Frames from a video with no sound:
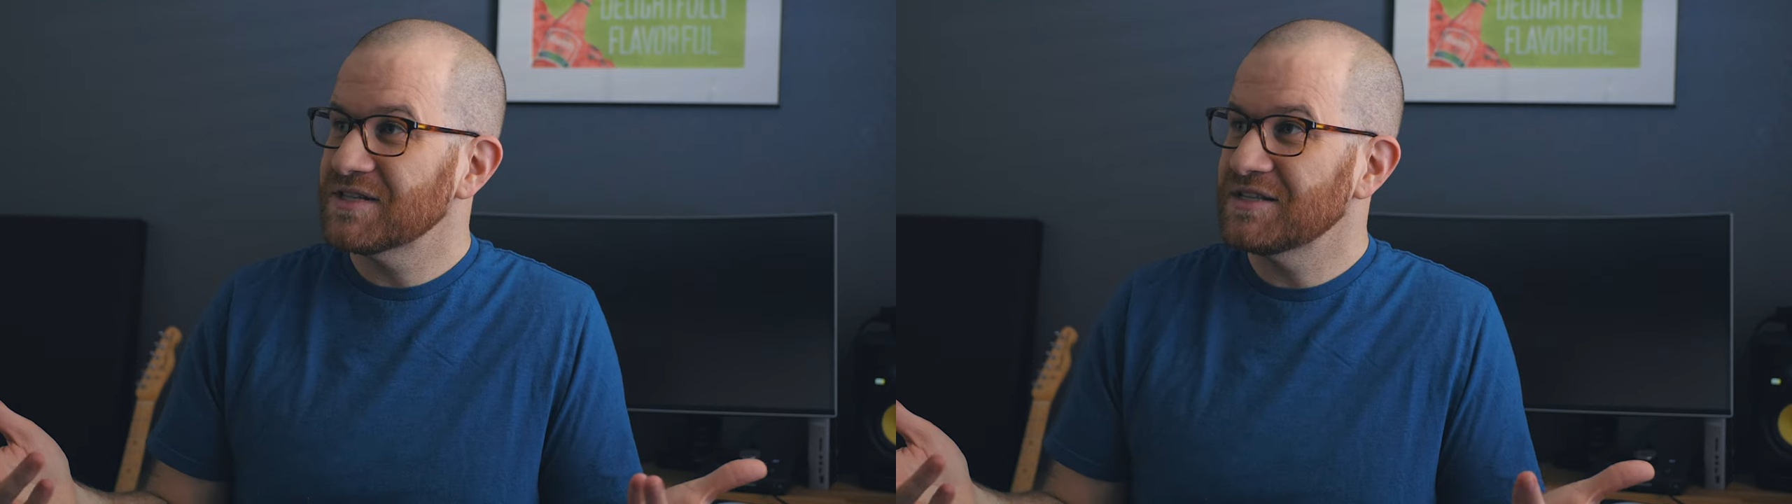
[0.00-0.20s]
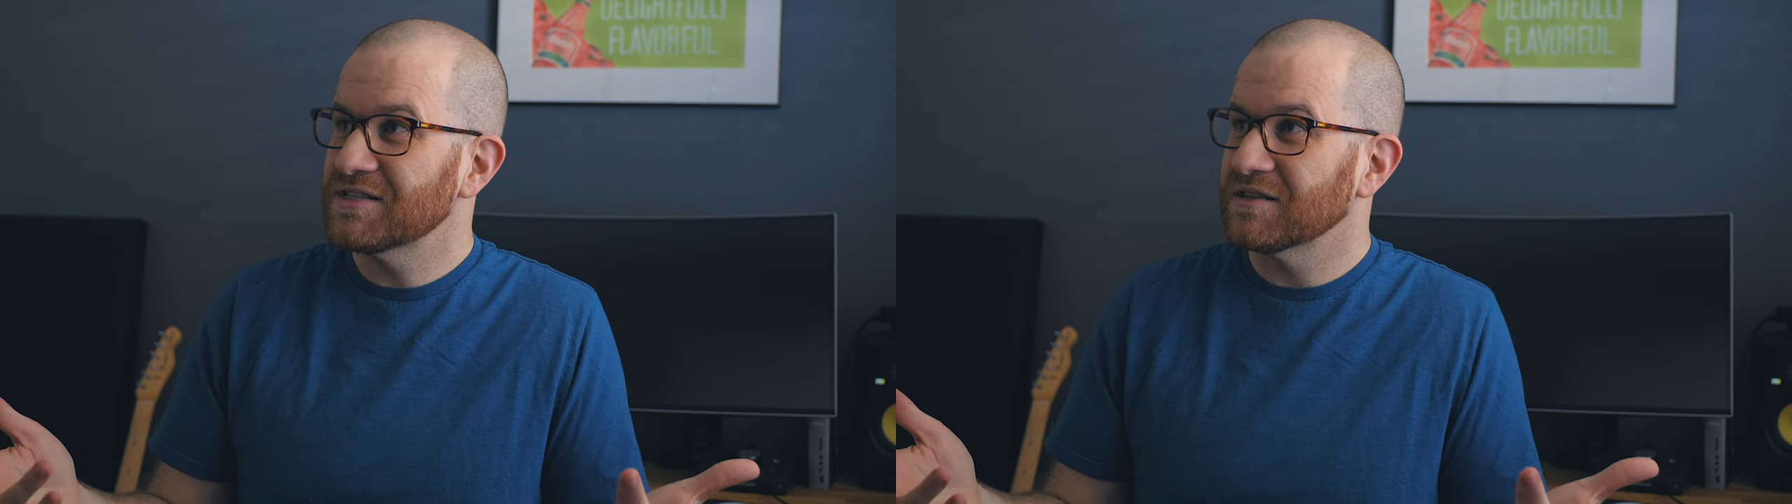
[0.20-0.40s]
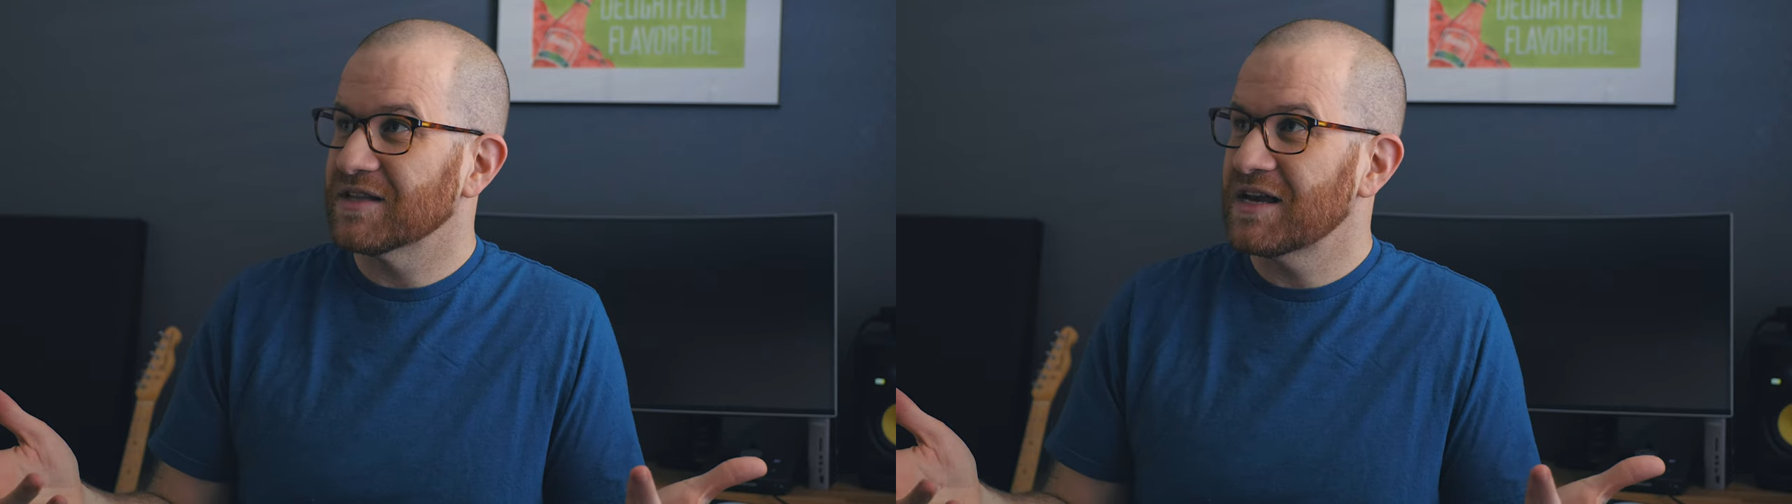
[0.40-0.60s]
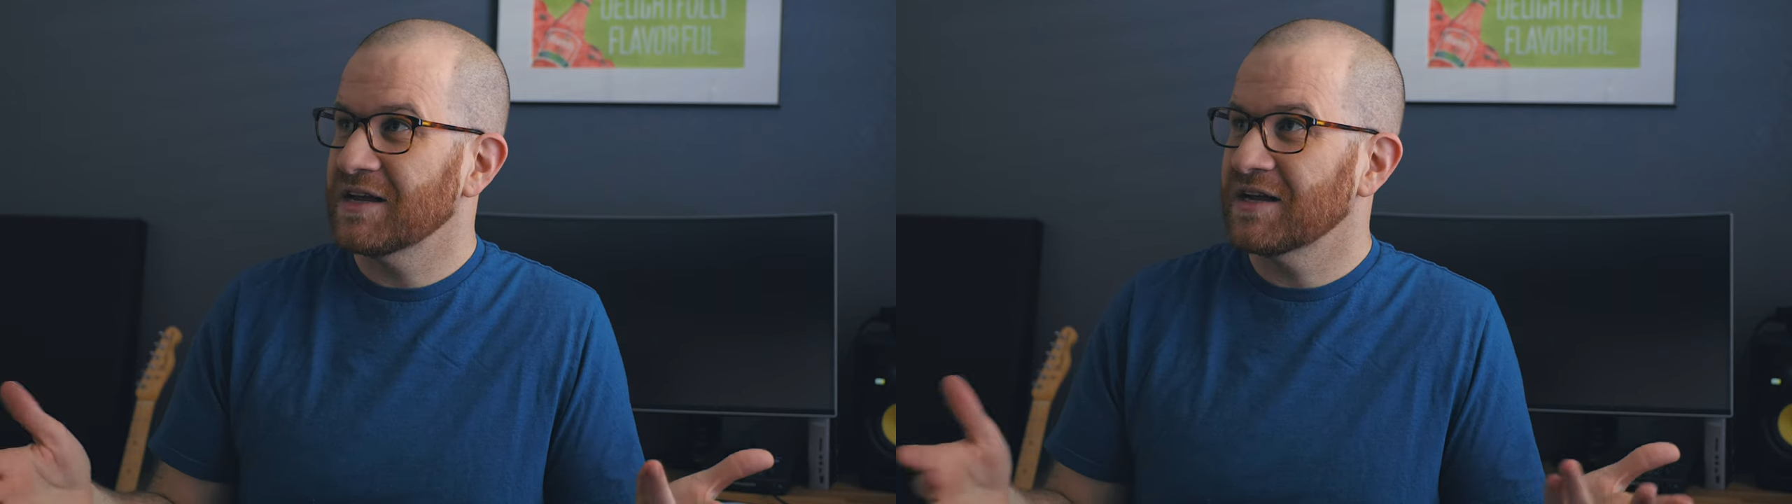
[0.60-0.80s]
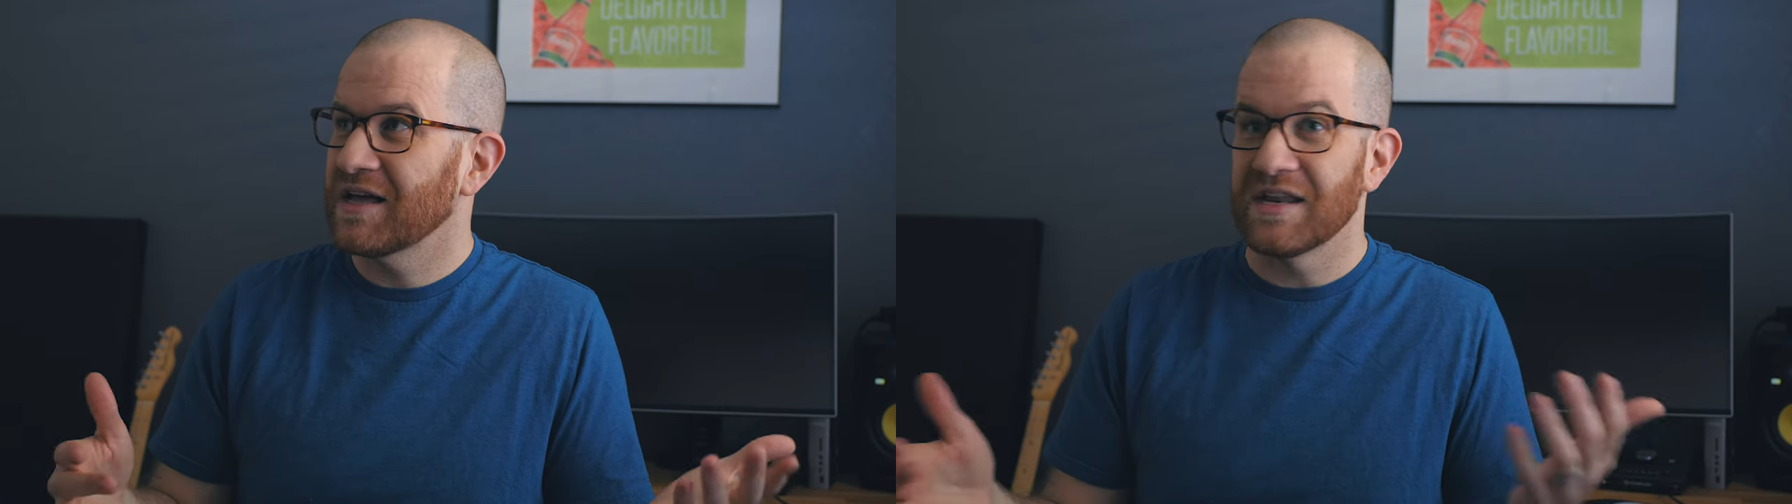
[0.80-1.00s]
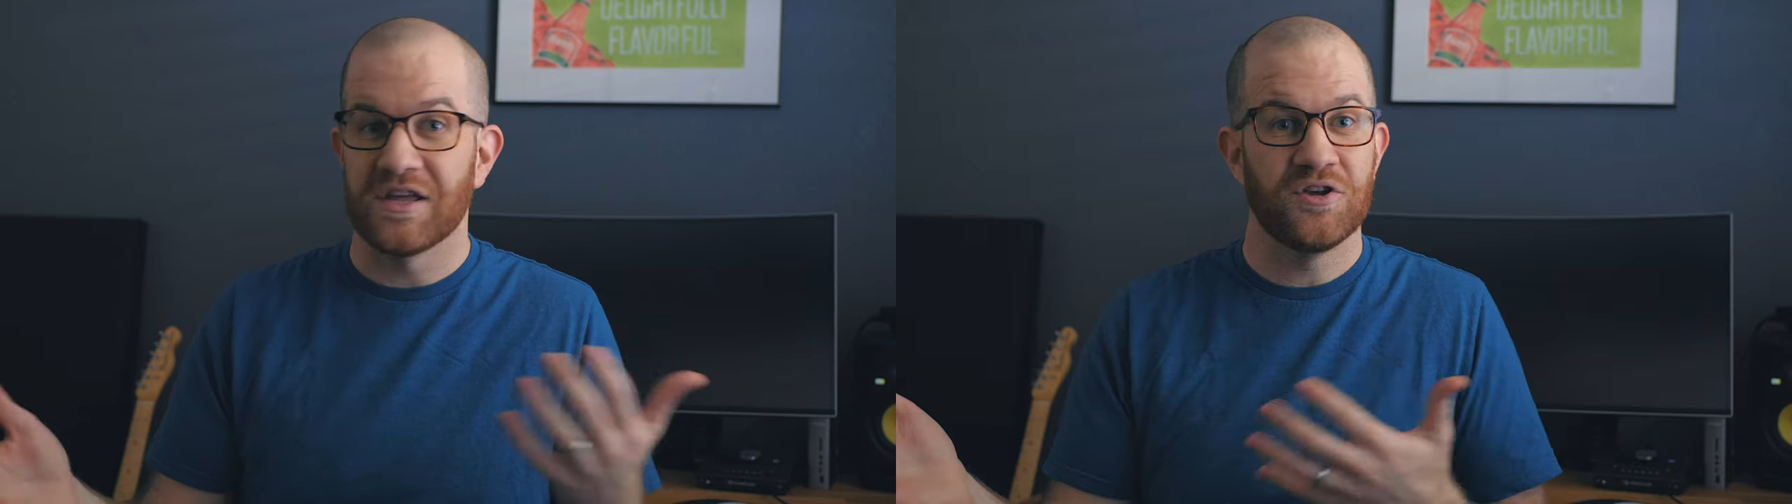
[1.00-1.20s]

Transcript: it's letting any